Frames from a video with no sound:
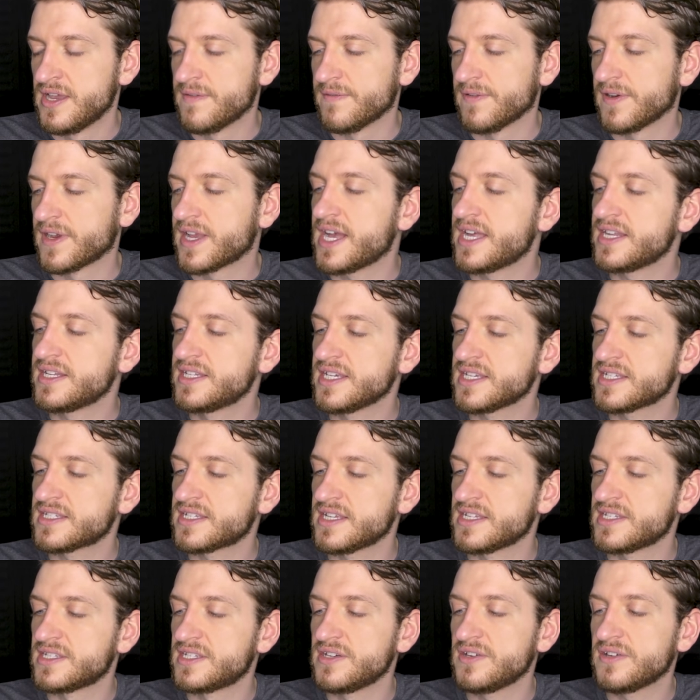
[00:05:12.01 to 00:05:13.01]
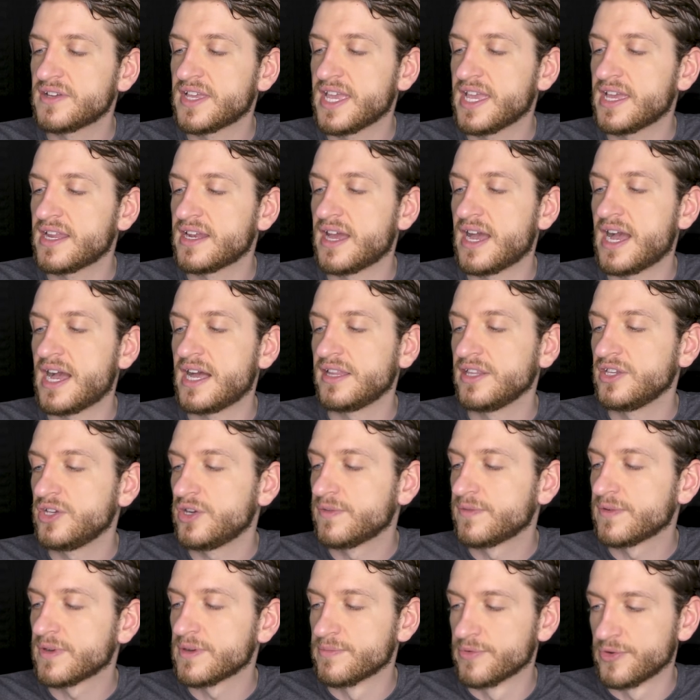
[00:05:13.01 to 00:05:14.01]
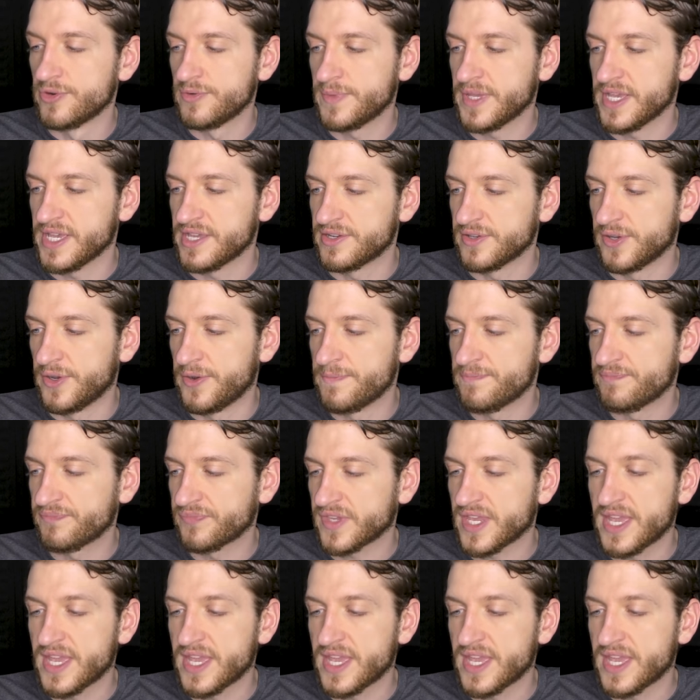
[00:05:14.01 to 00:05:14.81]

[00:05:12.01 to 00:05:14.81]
For context, I still can't ollie over a broom handle.